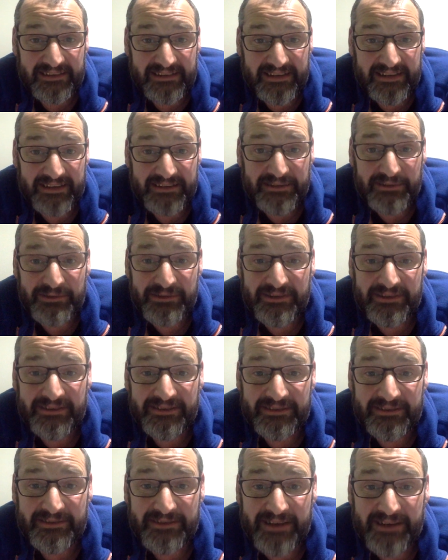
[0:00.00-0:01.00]
I took
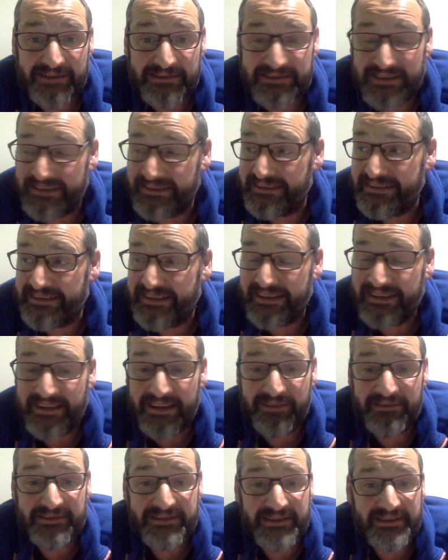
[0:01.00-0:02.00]
another route, and it had
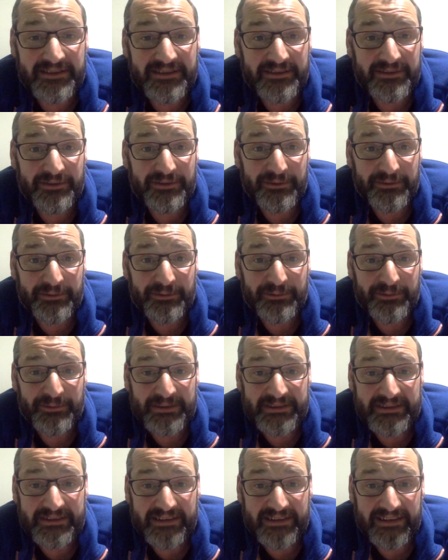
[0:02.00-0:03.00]
everything to do
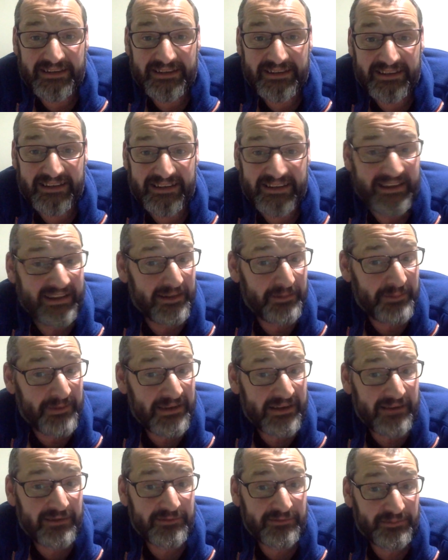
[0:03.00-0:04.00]
with
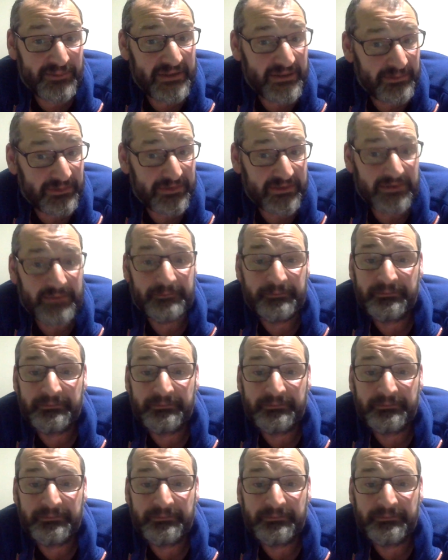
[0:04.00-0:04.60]
helping out people.